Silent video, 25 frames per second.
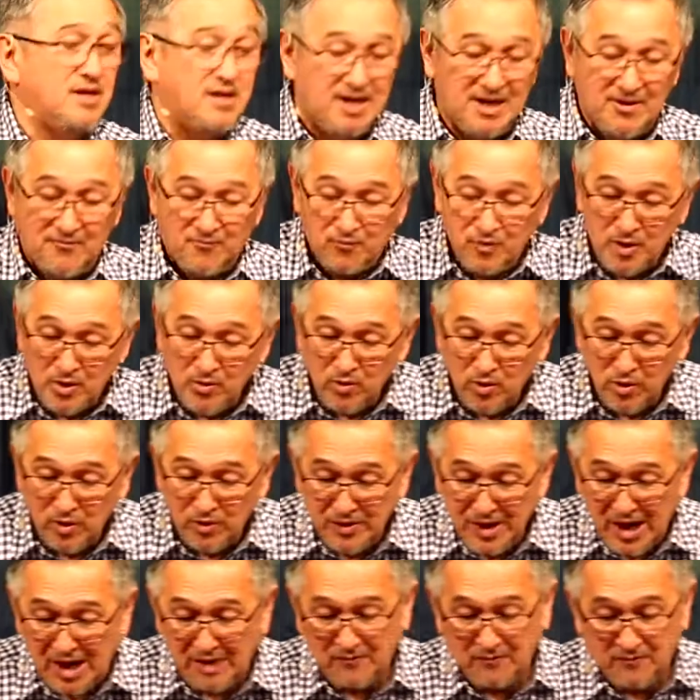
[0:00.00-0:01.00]
if we
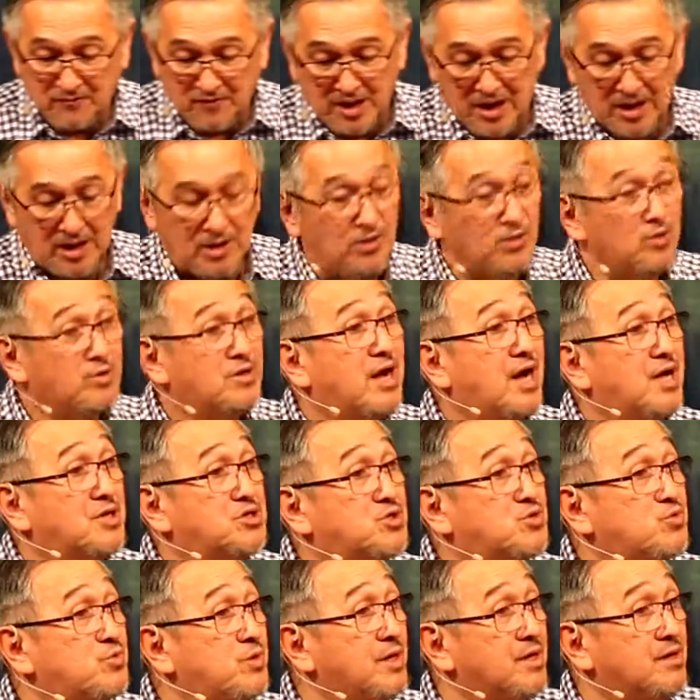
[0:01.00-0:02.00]
will not follow
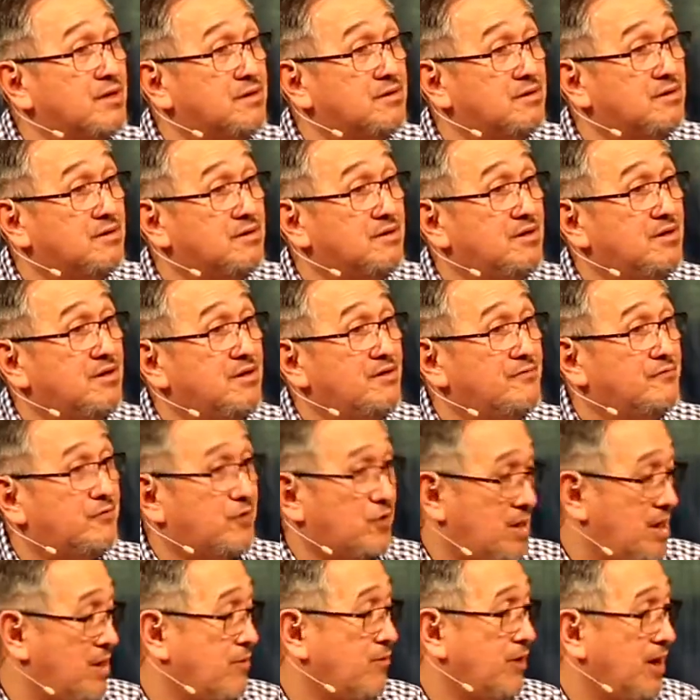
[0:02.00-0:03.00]
God's will
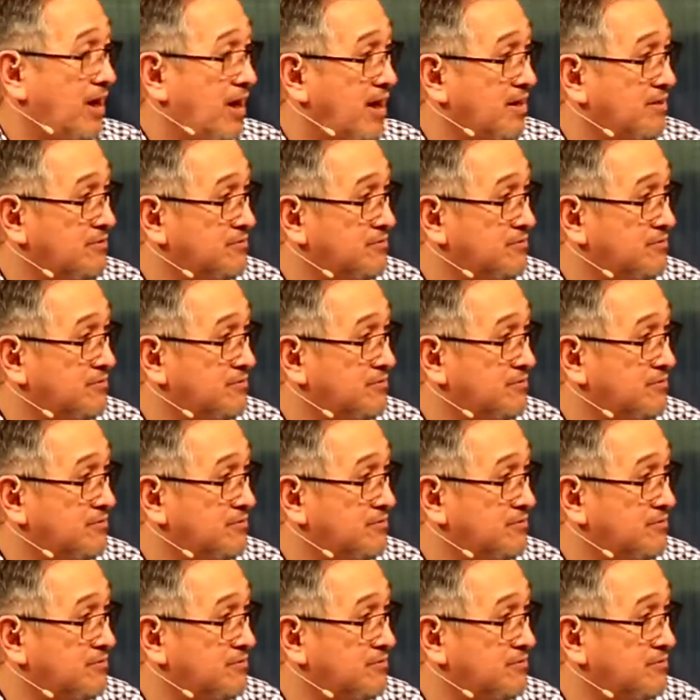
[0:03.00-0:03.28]
for our lives.